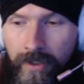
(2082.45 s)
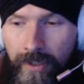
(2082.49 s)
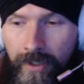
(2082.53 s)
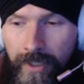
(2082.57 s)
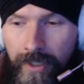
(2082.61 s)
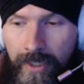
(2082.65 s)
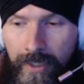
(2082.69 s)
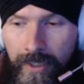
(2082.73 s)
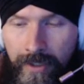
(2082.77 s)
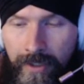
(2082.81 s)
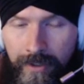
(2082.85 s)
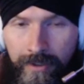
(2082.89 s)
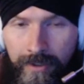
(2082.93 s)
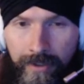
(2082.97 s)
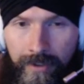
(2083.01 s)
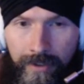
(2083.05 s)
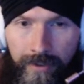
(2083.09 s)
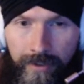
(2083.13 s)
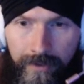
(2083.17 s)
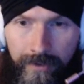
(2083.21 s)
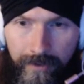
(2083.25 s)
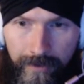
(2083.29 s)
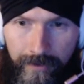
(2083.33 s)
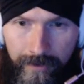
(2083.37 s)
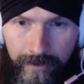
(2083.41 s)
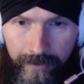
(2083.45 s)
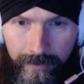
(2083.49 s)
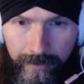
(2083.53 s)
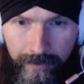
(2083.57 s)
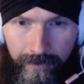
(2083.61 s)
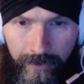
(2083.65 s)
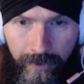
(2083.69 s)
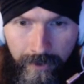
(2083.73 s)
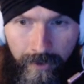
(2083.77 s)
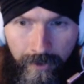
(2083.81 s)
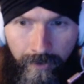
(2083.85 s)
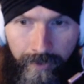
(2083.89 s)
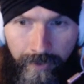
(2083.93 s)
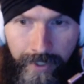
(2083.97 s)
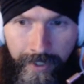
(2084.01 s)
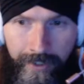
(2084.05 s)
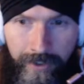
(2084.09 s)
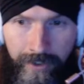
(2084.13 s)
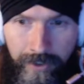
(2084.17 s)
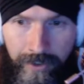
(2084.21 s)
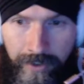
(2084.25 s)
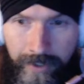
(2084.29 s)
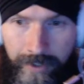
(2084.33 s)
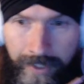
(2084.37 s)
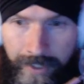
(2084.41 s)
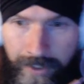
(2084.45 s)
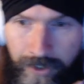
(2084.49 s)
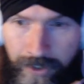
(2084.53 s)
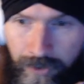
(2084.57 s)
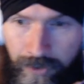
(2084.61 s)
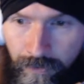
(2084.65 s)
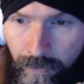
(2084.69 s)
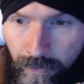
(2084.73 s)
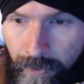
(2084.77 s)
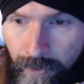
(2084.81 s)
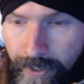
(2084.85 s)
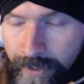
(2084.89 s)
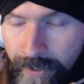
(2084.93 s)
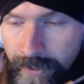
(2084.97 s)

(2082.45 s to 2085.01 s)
and you know that's one